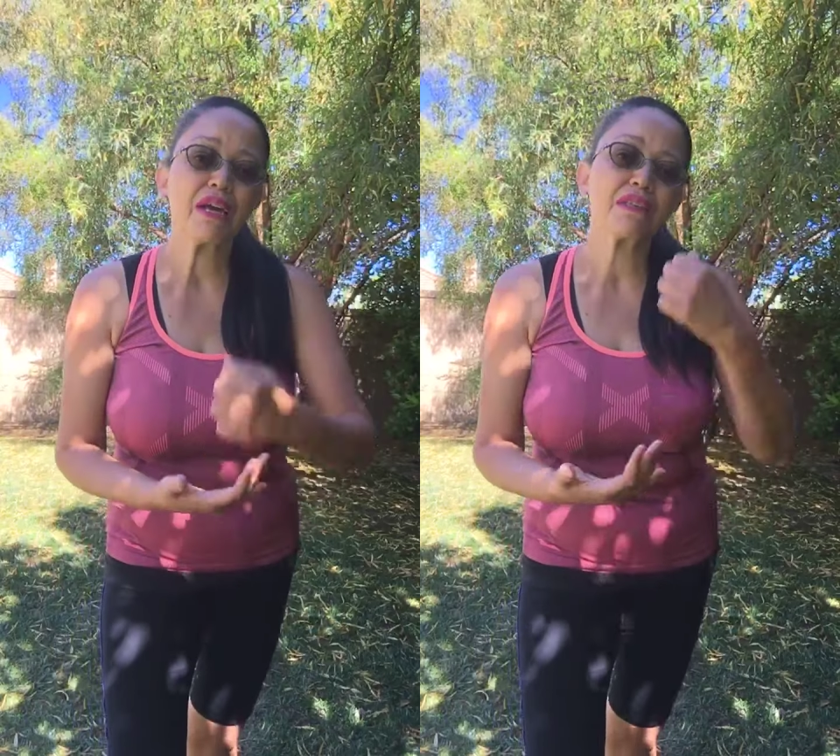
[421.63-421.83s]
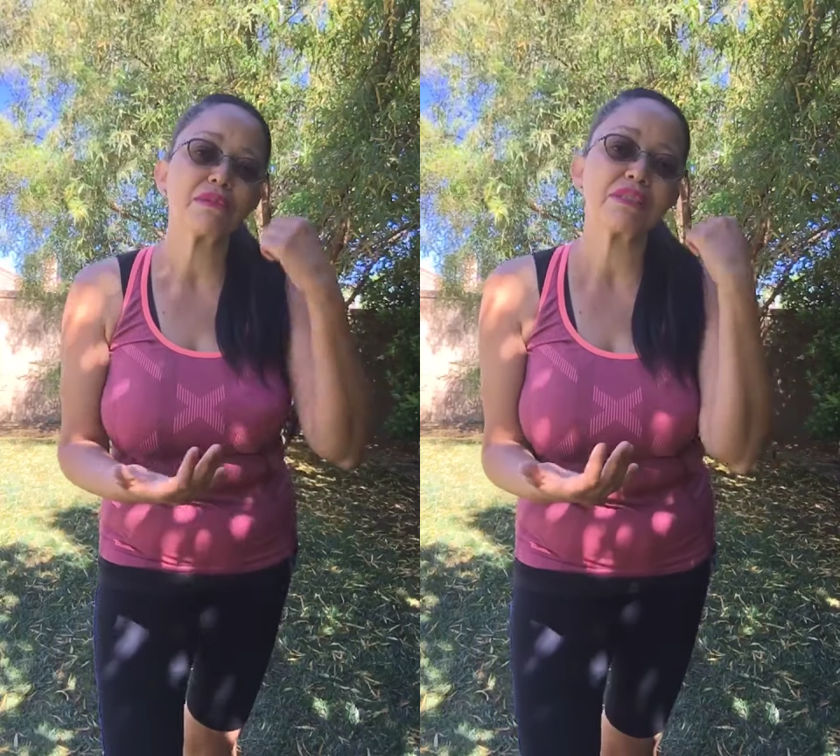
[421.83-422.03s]

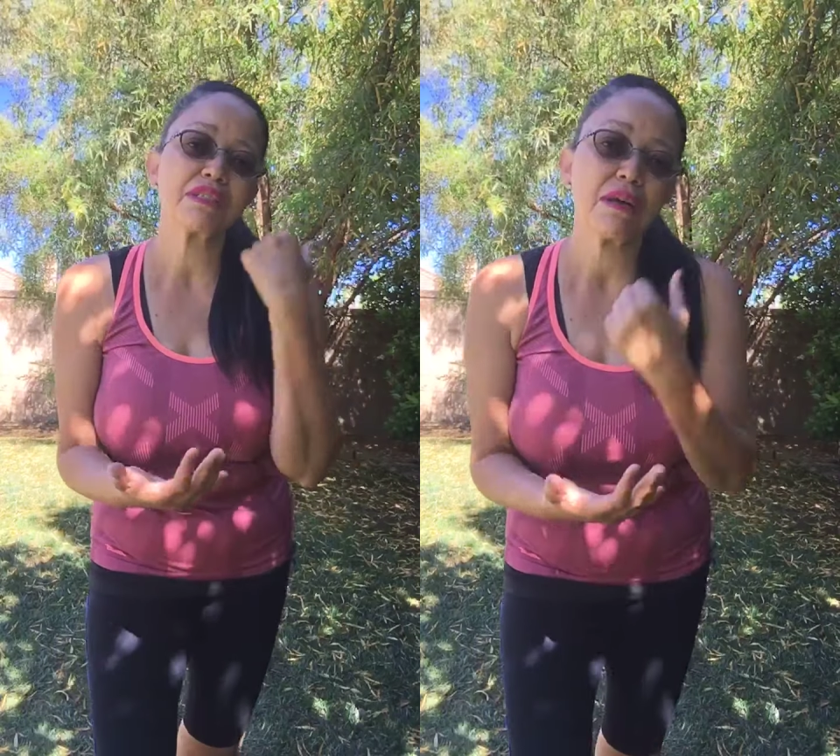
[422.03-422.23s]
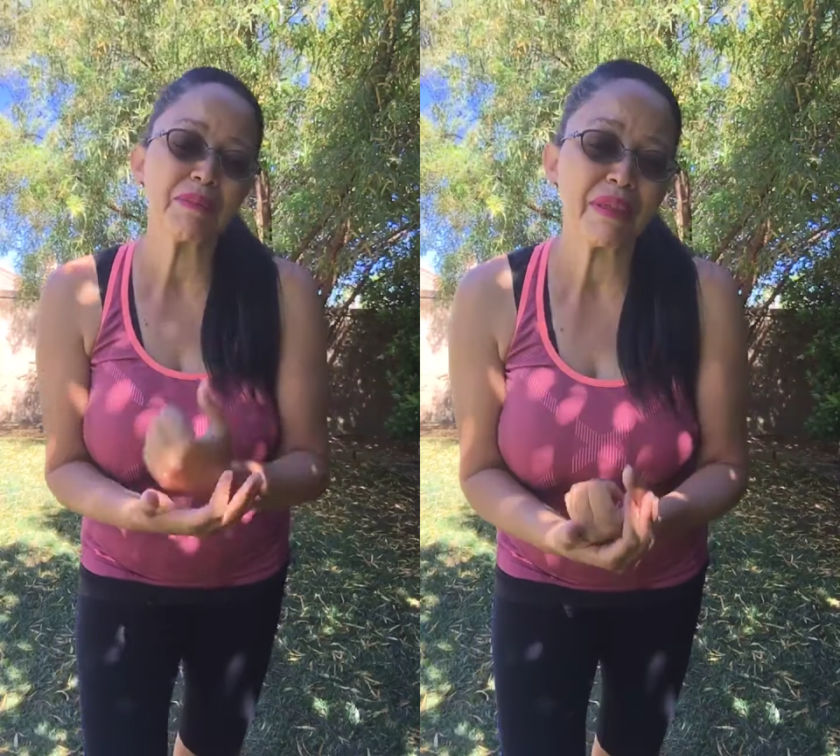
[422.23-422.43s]
and do
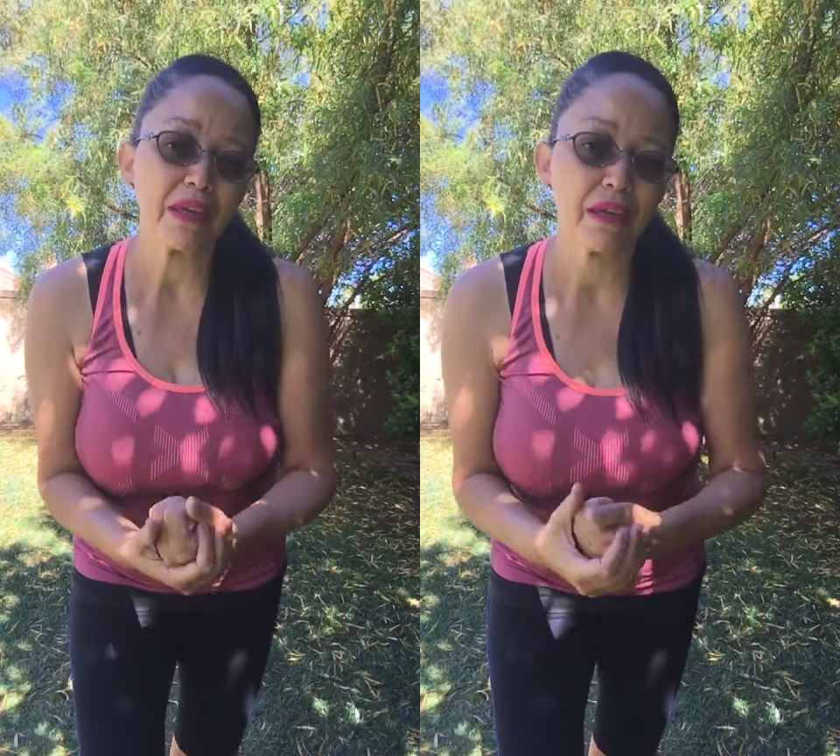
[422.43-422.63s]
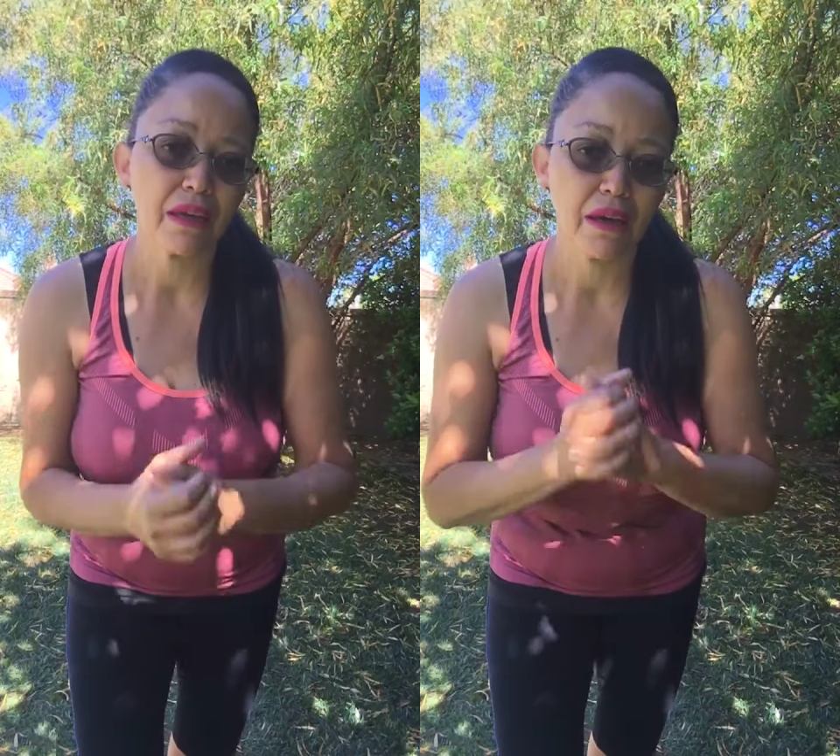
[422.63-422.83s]

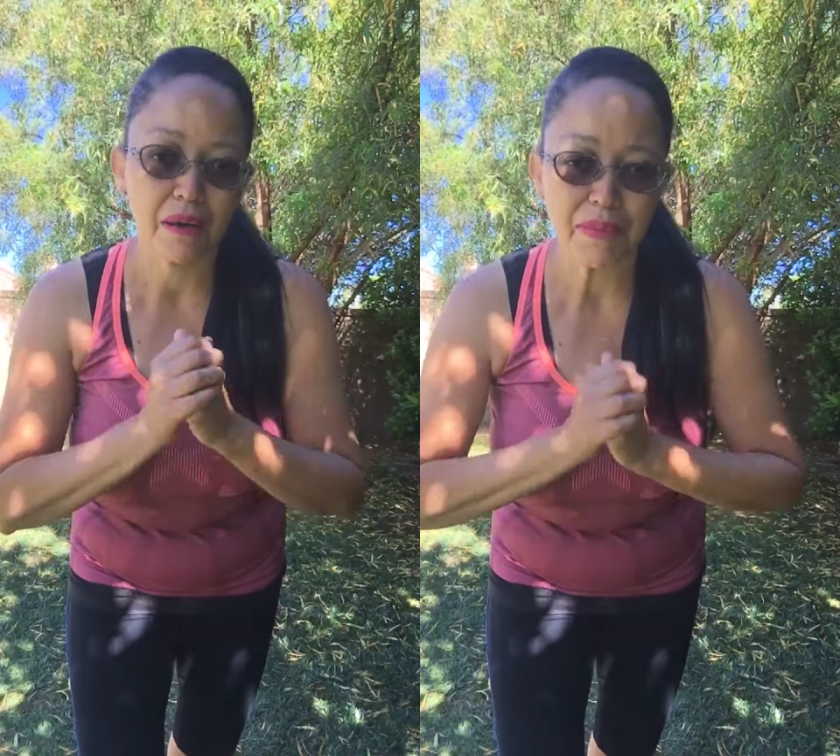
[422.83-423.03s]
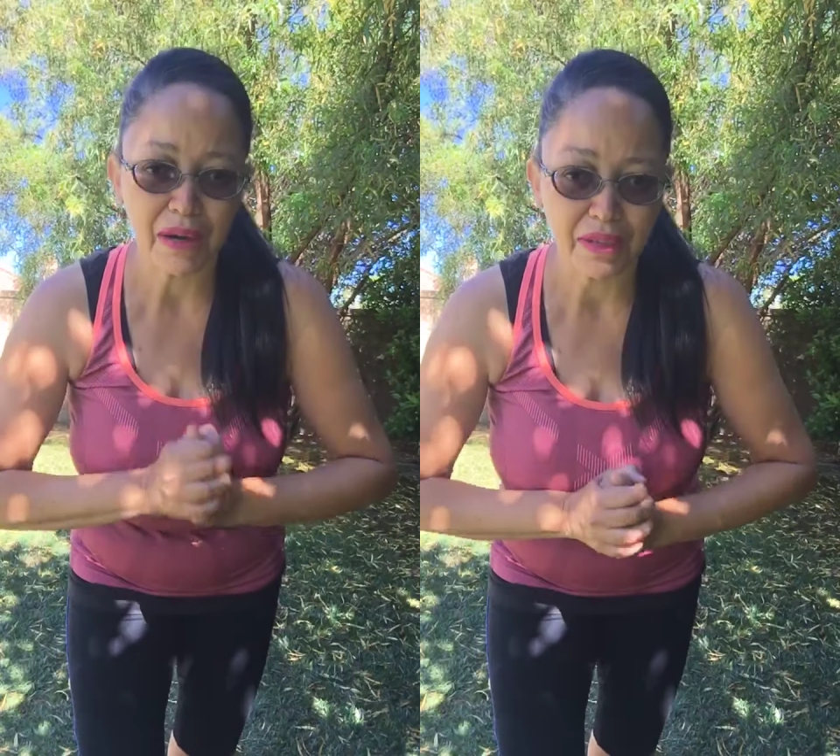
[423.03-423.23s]
something
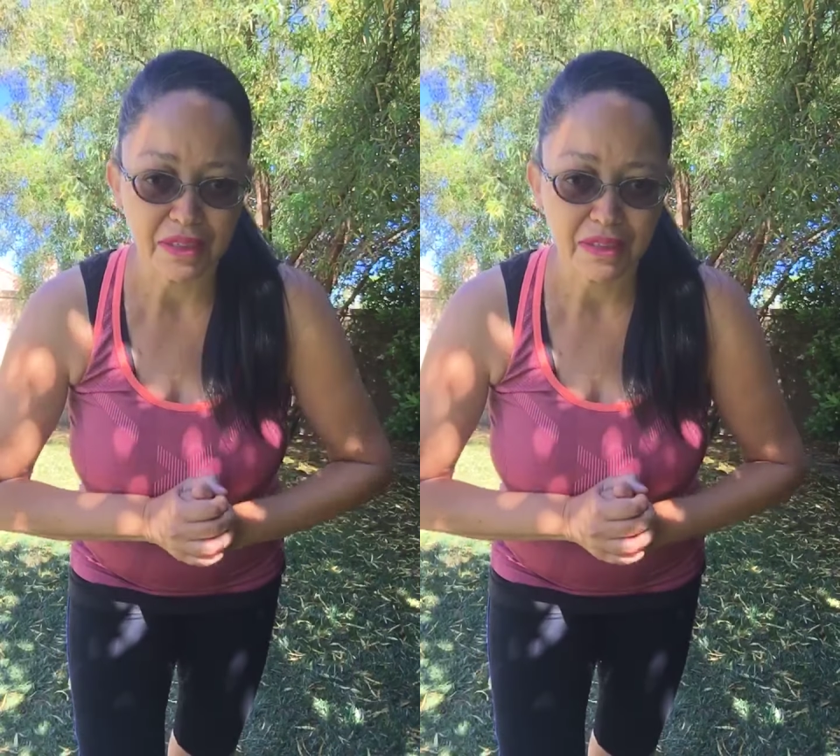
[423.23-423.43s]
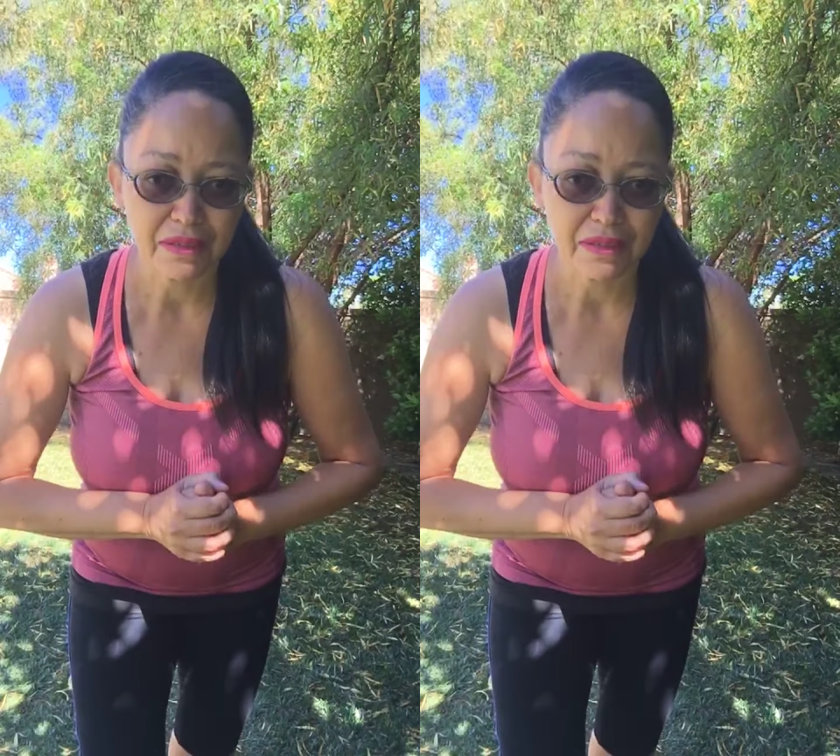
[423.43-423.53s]
about it.